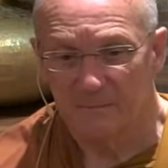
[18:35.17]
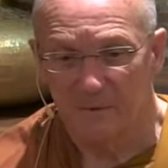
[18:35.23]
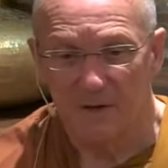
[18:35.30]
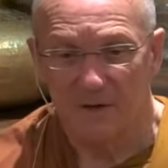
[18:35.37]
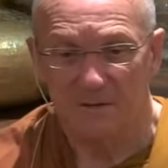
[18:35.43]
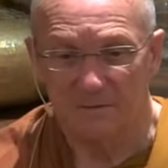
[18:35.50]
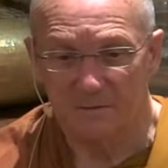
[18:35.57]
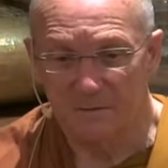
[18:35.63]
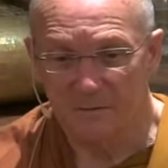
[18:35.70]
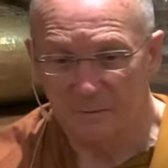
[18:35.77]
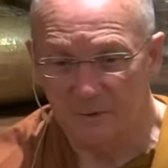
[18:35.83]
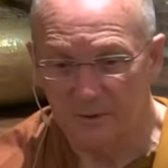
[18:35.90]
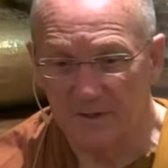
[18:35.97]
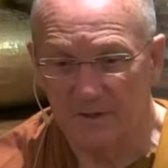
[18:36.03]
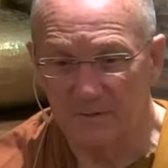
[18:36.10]
don't know
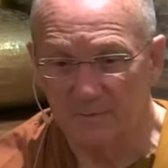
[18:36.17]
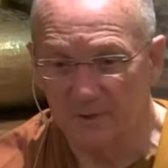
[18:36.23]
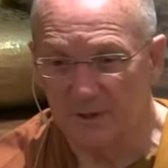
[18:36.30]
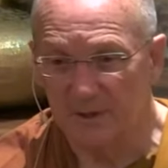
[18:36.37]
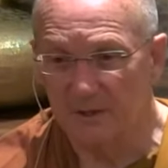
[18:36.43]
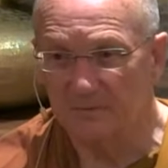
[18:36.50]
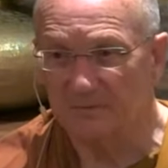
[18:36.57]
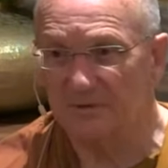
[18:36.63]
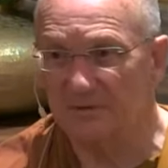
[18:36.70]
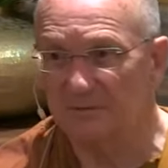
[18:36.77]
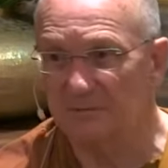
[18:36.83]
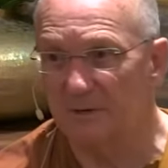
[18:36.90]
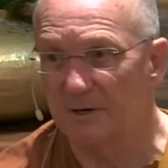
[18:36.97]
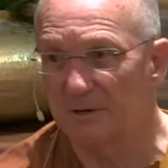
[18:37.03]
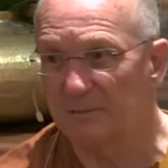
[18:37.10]
about anybody else's
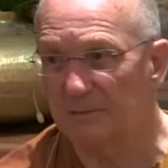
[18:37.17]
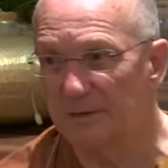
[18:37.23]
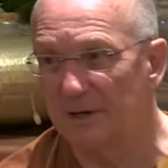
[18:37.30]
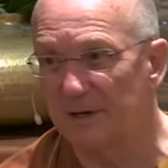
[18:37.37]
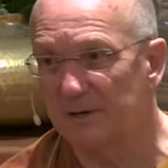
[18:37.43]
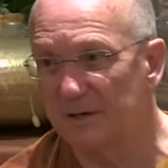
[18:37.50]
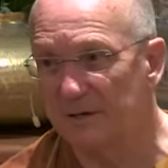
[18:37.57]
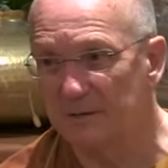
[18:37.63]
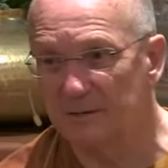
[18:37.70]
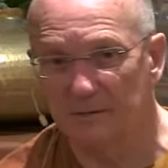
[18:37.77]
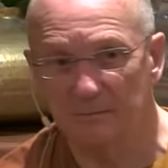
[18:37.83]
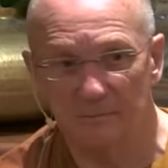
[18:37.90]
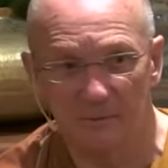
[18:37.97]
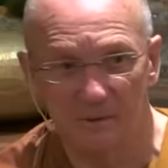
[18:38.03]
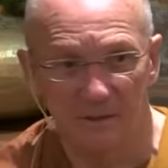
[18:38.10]
mind, but I tend
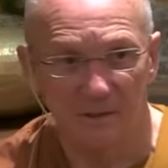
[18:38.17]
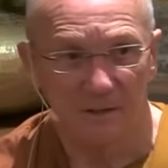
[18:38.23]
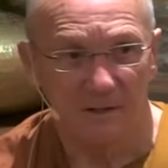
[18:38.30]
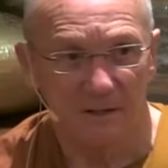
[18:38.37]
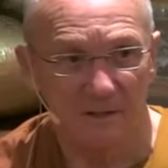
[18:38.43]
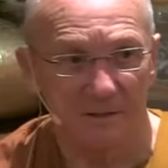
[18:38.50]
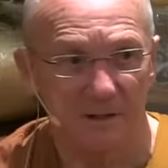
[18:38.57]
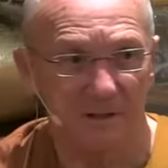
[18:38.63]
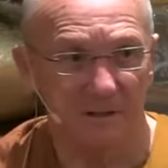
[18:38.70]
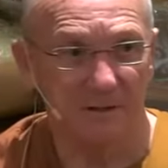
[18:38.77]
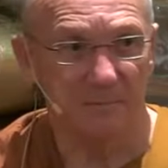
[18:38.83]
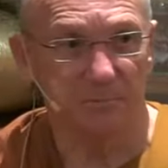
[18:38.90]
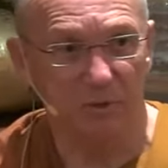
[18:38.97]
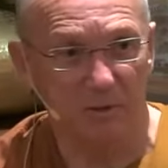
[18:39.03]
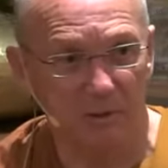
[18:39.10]
to
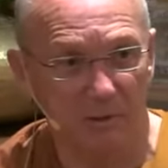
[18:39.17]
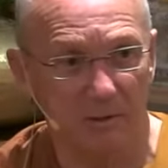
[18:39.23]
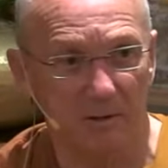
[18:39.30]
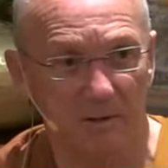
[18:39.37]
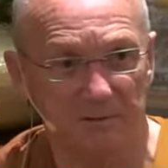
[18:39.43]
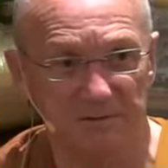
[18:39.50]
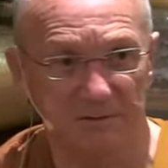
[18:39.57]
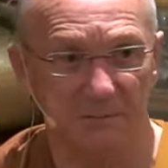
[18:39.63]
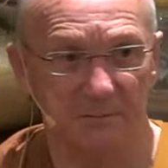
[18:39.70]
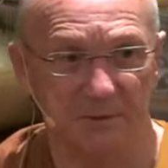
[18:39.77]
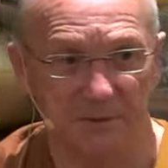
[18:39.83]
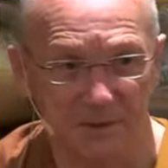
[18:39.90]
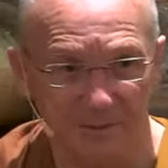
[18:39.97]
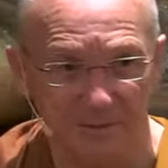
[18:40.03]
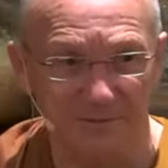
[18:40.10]
plod
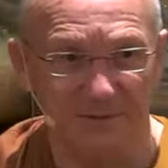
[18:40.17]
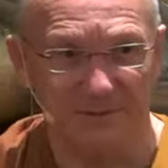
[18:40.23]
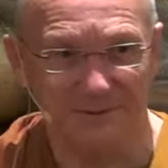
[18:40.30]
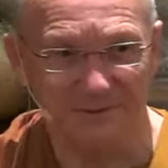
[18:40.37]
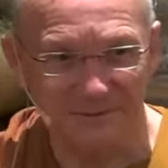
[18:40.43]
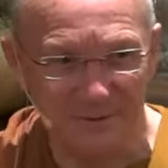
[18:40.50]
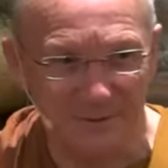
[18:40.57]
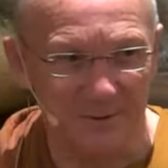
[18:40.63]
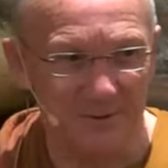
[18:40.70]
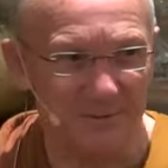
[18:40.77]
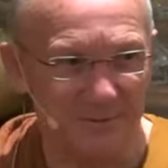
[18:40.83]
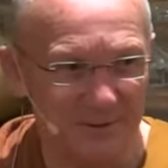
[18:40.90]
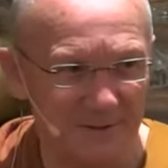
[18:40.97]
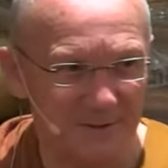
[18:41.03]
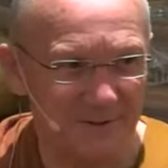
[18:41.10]
sometimes. I start
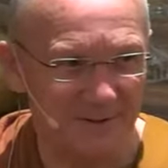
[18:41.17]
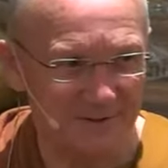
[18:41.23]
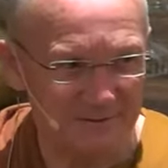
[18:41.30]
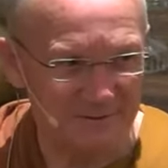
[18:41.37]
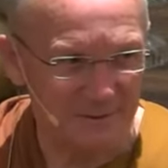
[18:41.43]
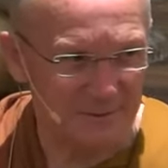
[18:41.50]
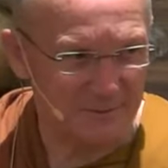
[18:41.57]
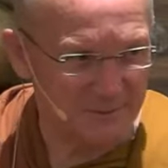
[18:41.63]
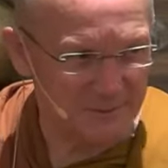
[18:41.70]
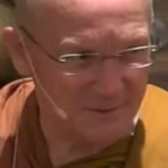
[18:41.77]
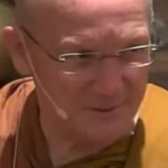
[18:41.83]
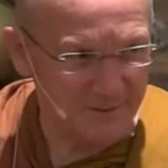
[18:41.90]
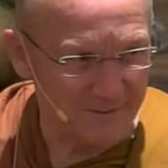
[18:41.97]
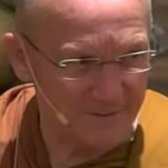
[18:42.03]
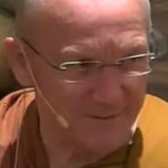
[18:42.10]

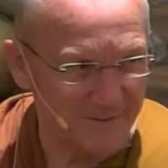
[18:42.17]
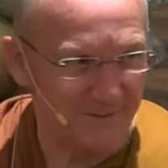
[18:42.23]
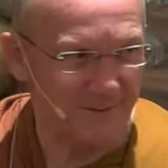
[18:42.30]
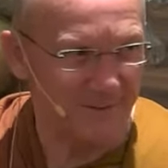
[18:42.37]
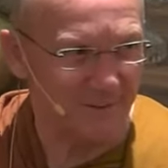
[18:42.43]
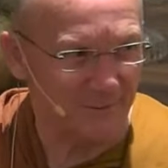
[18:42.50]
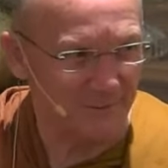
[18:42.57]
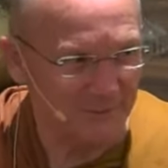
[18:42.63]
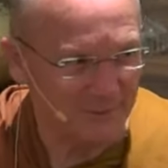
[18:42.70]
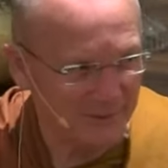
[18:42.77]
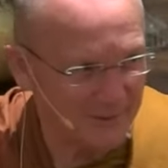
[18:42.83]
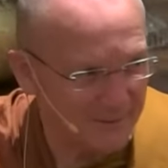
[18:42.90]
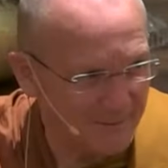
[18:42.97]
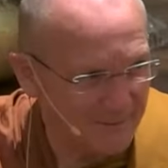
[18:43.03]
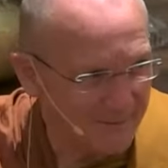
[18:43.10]
here and I go
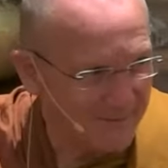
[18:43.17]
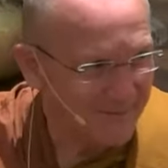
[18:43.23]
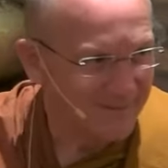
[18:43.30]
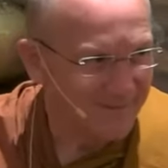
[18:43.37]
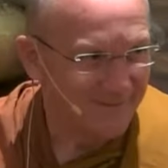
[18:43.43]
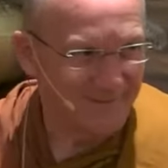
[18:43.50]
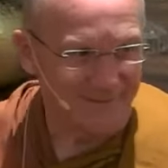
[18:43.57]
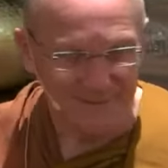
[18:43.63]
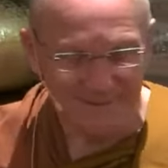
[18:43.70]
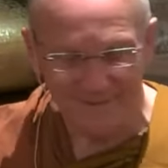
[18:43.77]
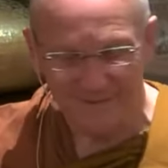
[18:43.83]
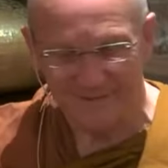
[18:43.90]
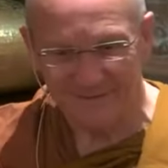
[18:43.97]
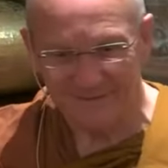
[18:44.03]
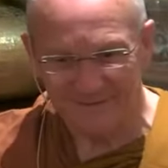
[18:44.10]
there,
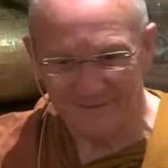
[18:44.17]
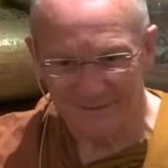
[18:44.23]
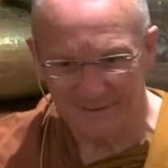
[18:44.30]
and